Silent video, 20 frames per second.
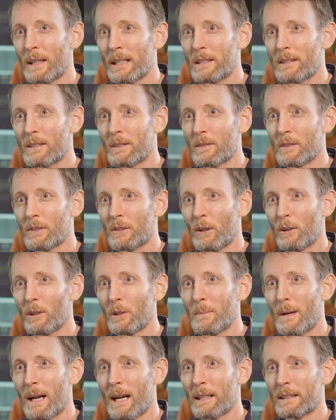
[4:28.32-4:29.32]
US
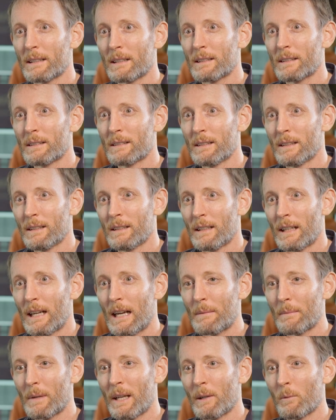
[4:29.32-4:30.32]
solar market.
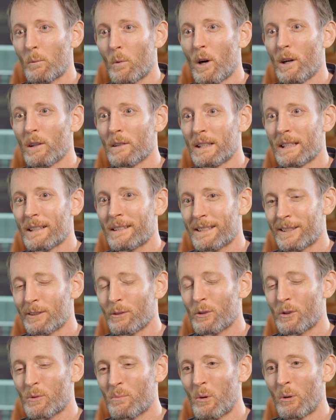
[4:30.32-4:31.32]
And while they're
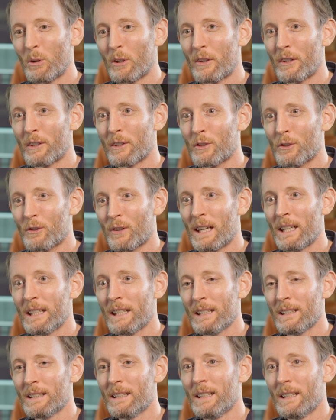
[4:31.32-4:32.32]
still smaller than
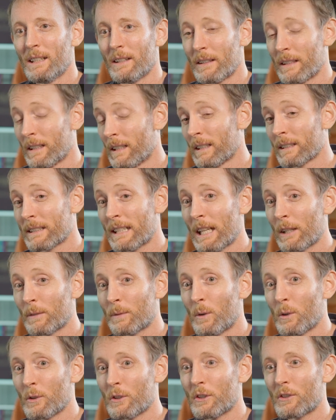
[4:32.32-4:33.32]
Australia,
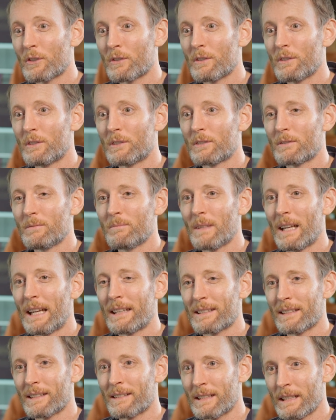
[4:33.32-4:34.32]
California's
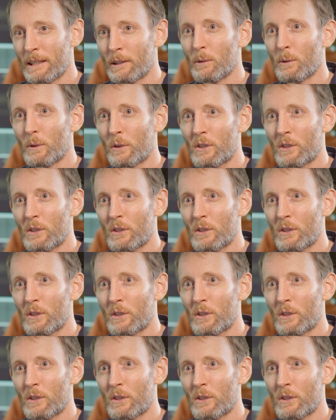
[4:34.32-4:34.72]
as a single